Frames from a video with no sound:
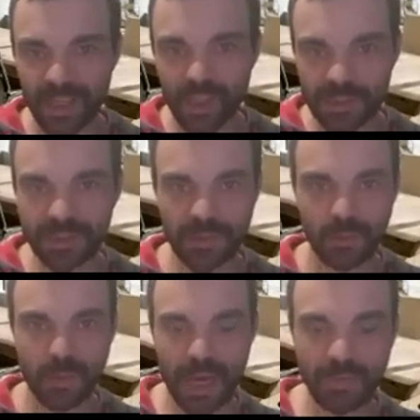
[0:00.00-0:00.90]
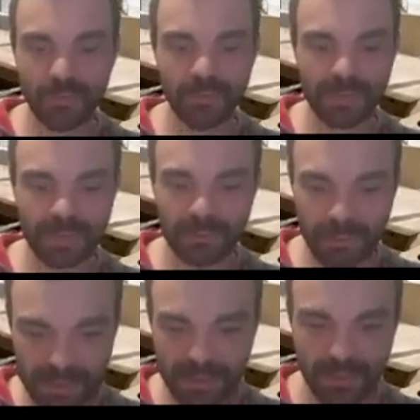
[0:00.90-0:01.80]
edges in the graph. So
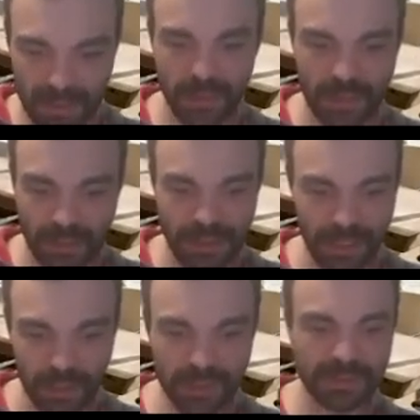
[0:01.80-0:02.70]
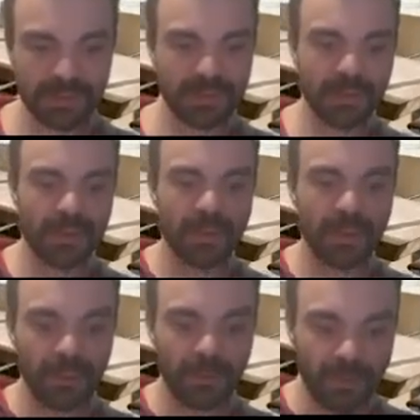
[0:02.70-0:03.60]
these are literally edges.
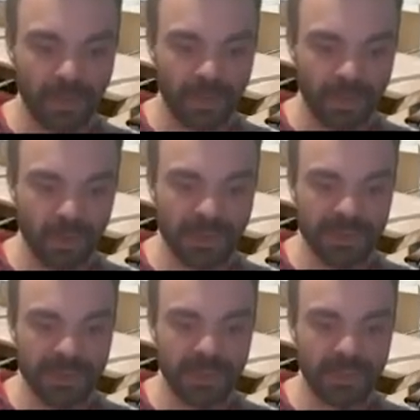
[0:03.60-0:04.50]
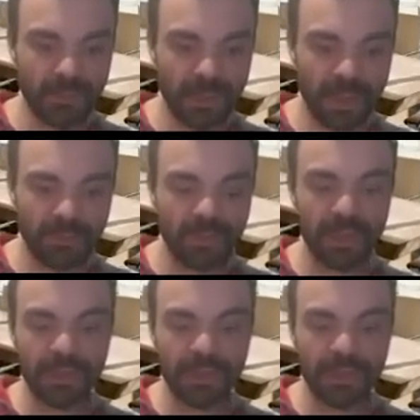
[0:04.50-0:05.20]
We have the initial state and we have